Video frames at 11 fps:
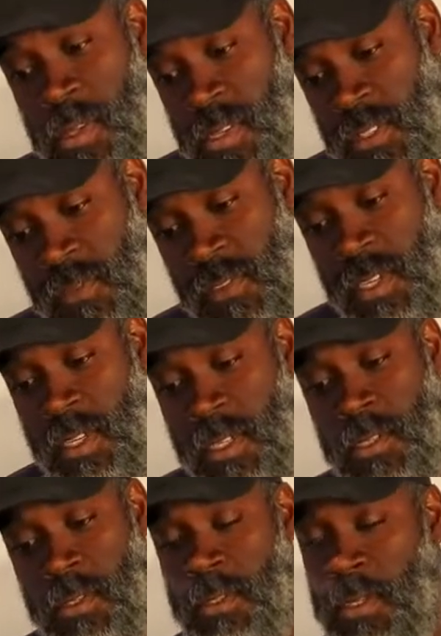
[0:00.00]
of this
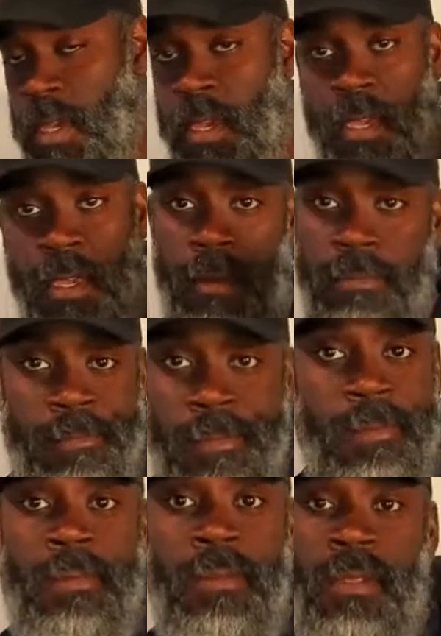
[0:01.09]
video, and
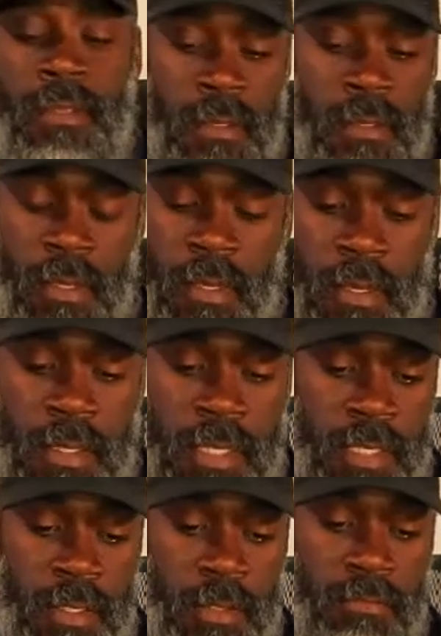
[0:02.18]
I
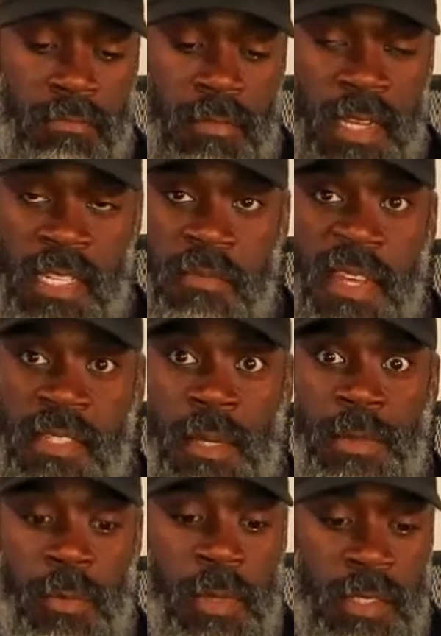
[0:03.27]
just messed up
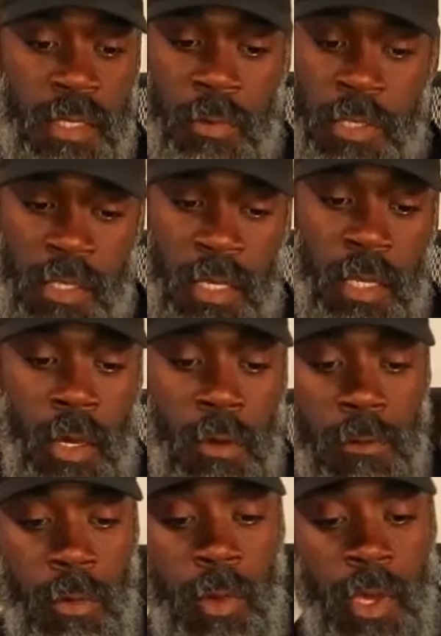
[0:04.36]
too much. So we're just going to go
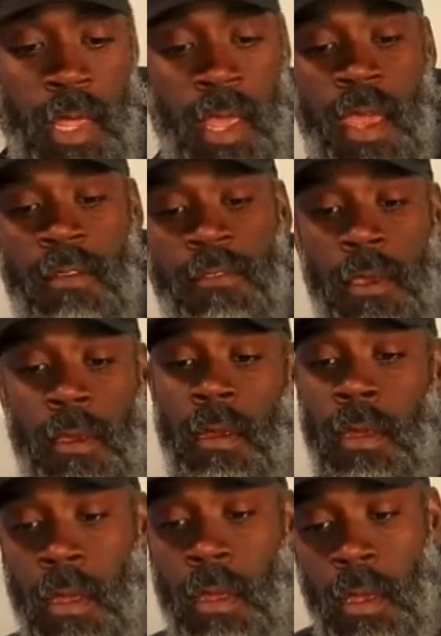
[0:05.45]
over what they have here.
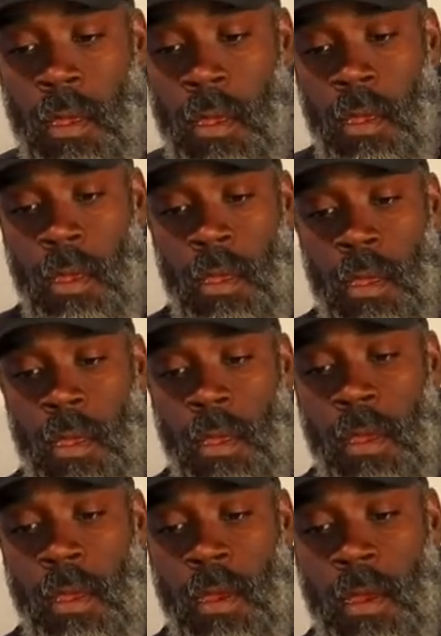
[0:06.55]

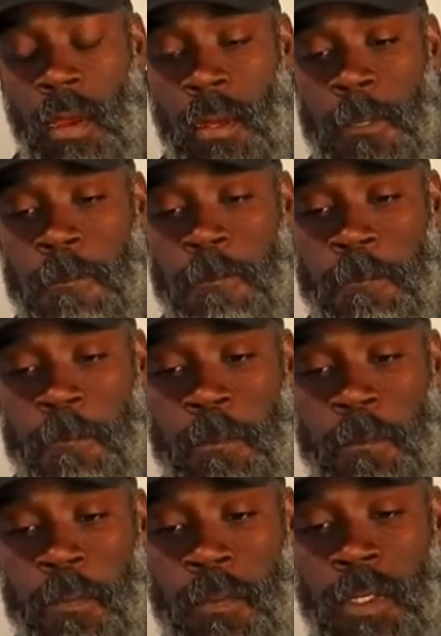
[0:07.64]

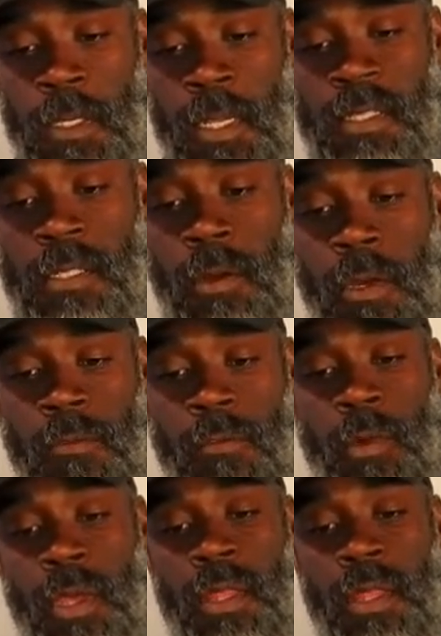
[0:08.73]
So let's start off with